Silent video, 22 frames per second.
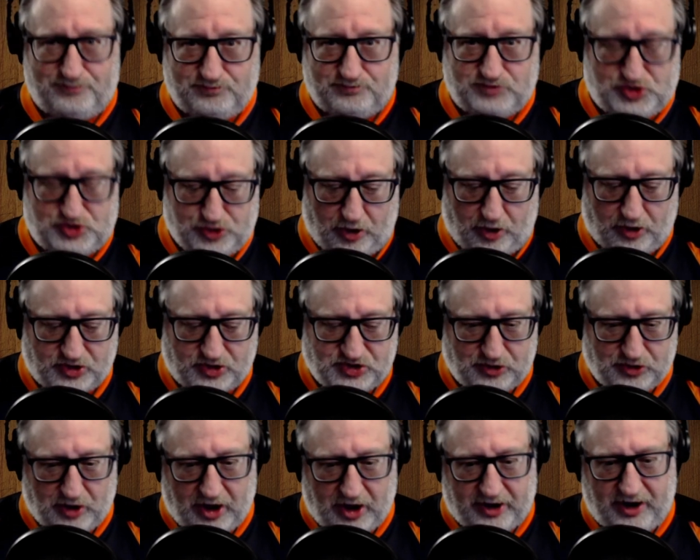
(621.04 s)
Sharks do
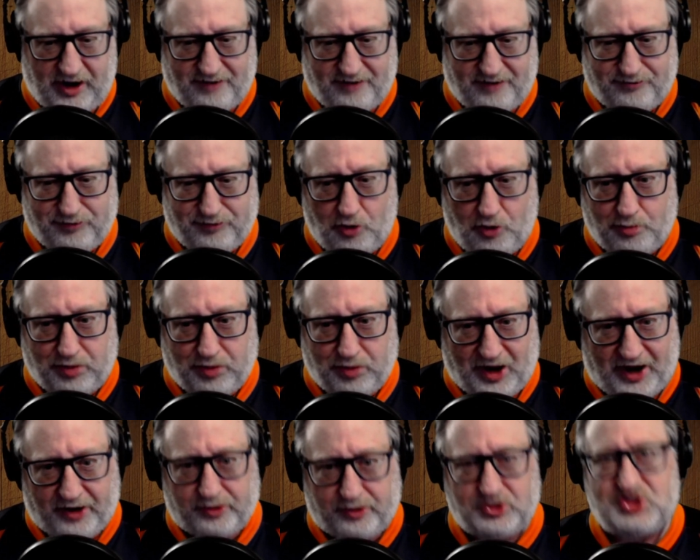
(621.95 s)
not have float
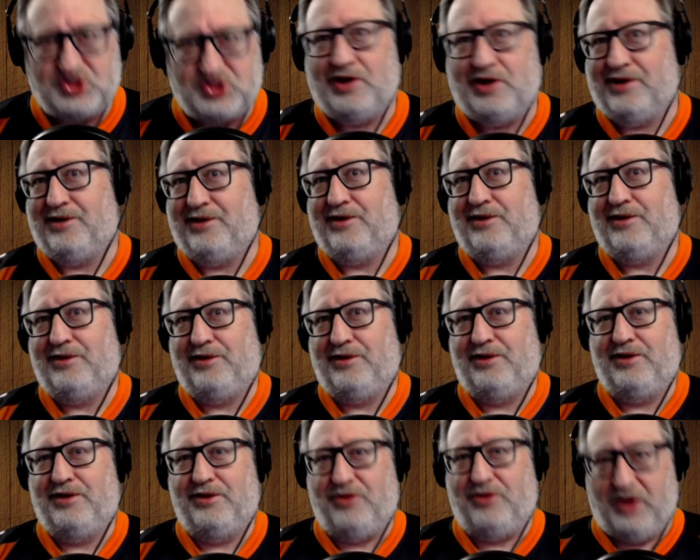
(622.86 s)
bladders,
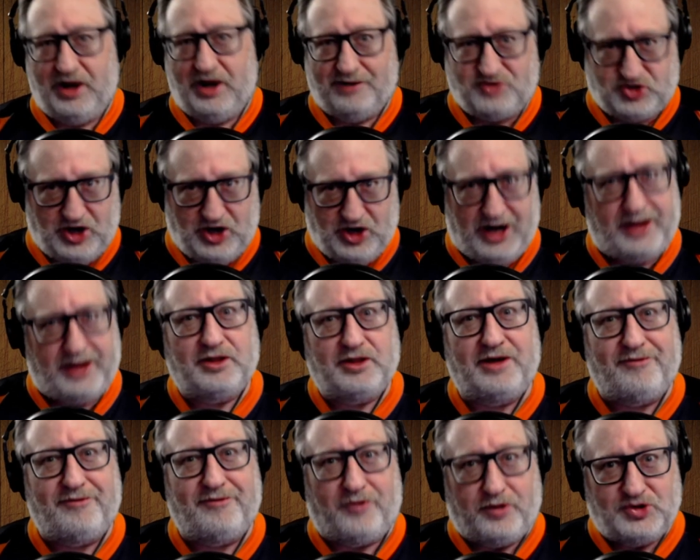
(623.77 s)
they have giant
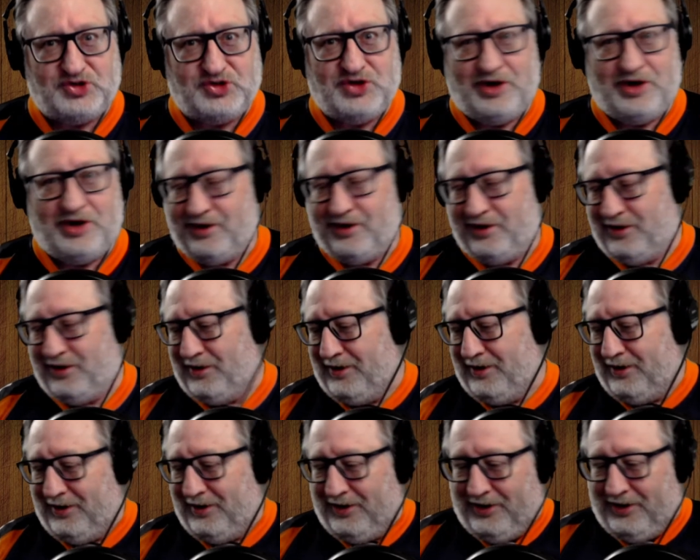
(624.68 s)
livers,
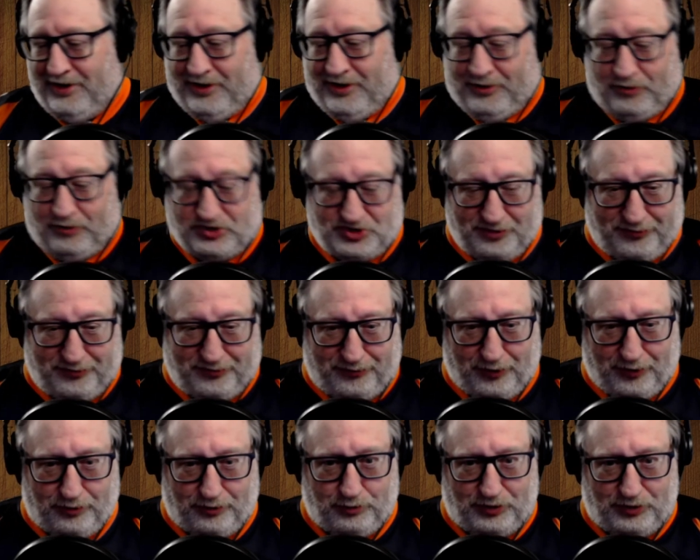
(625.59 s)
which are
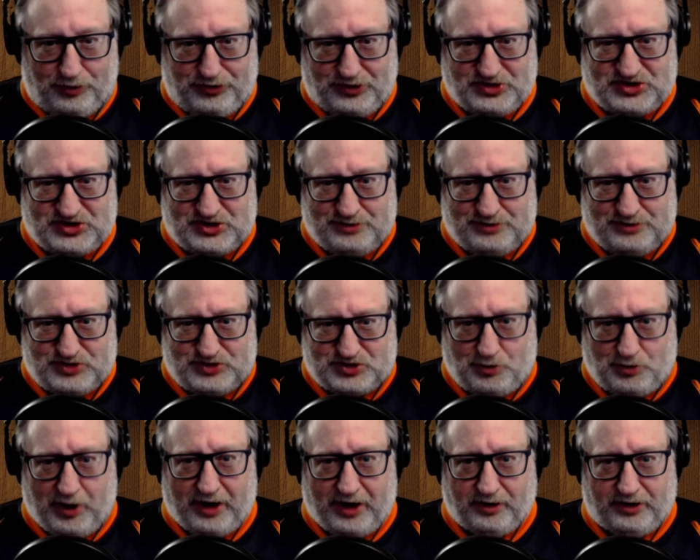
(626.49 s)
filled with this
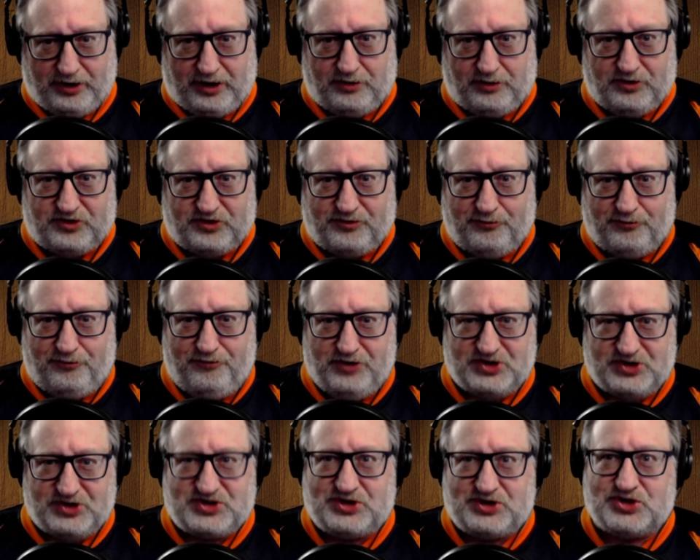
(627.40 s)
squalene, this
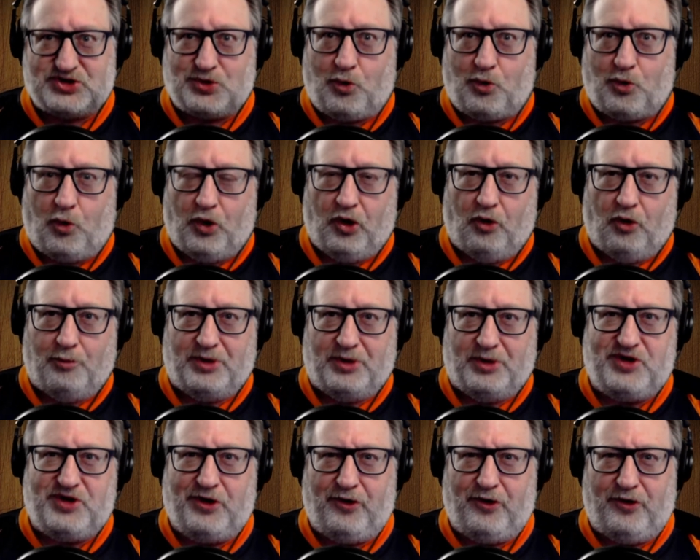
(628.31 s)
viscous oil
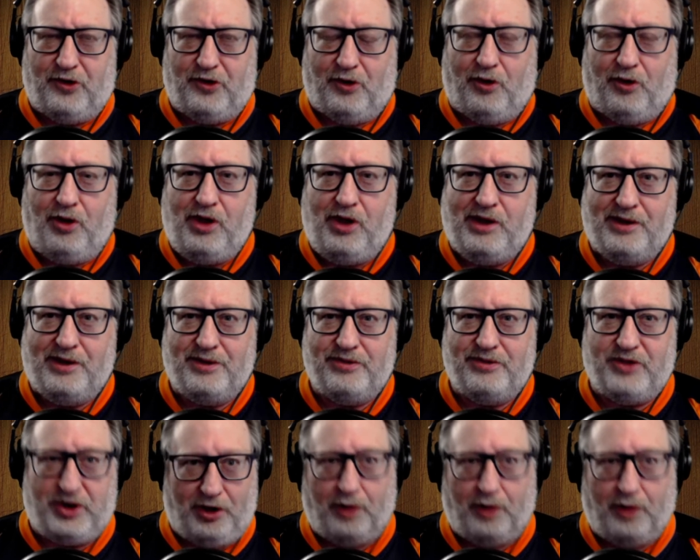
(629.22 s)
material
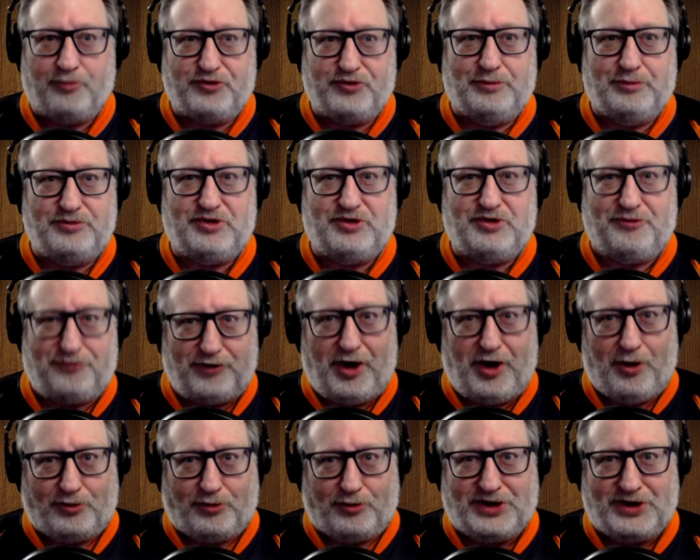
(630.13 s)
that helps them to
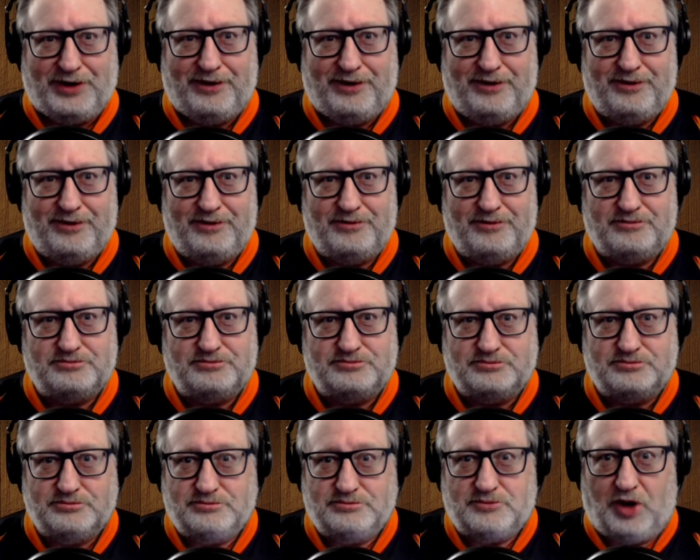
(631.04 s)
float.
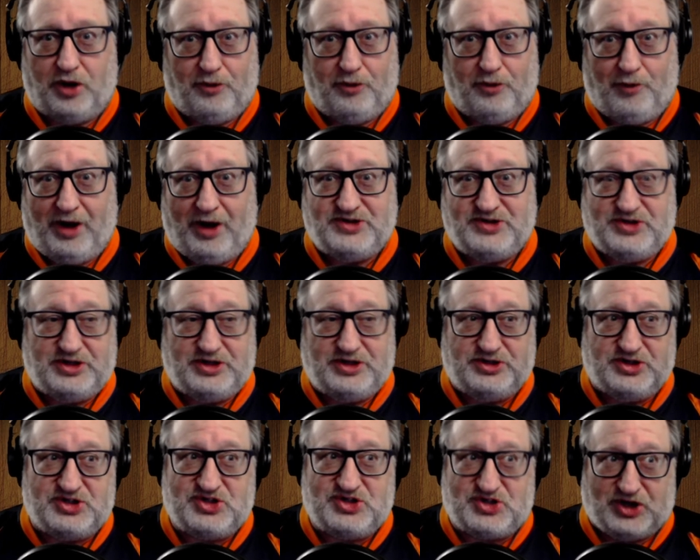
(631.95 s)
Otherwise, they'd
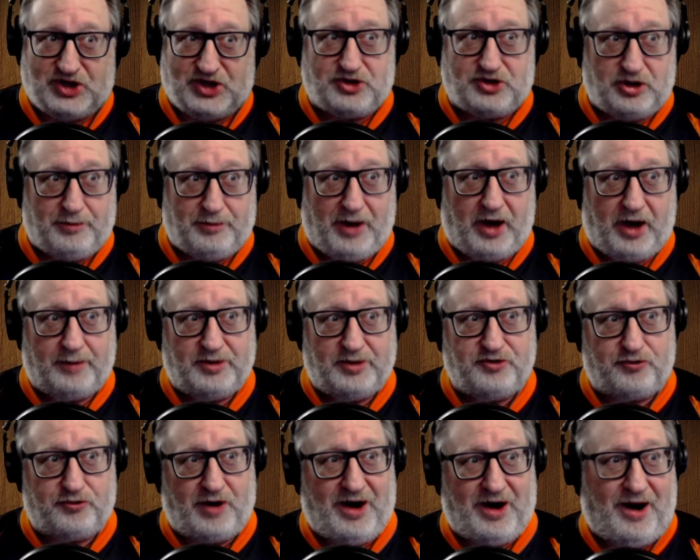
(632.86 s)
just sink to the bottom and
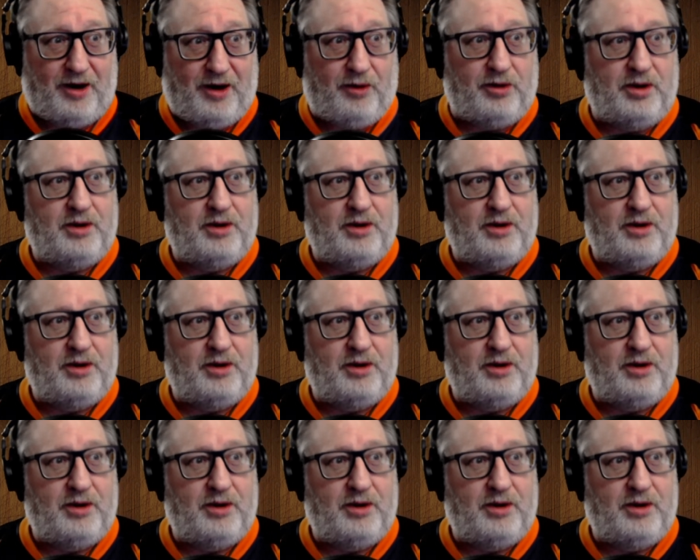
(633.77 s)
drown.